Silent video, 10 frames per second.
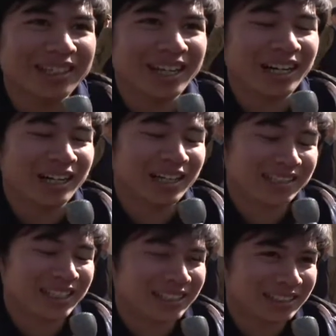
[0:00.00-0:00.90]
uh,
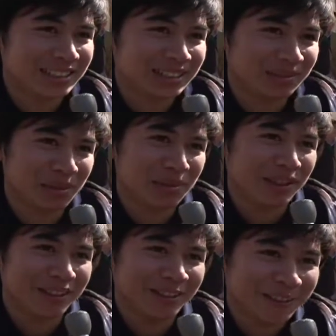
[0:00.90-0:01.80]
education system to be
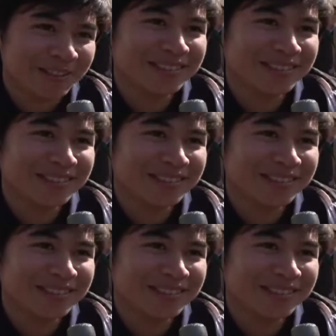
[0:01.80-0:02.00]
part of.